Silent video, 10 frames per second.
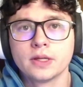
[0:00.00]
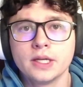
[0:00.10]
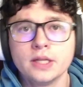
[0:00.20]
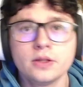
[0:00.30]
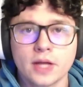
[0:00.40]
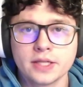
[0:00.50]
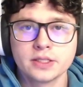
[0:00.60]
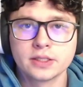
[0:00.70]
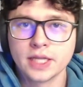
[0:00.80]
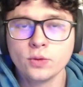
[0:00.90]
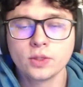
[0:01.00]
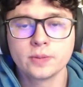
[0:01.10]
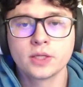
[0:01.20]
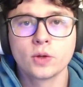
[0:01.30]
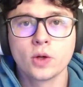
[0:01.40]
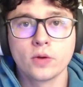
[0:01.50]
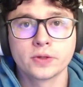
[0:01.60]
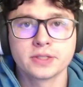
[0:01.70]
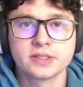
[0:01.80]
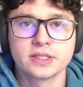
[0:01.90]
Hello guys, today we're going to be going over
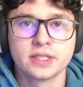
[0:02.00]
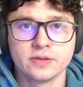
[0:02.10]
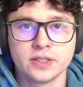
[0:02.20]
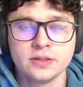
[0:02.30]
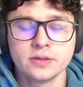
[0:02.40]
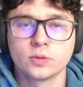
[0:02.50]
sensitivities.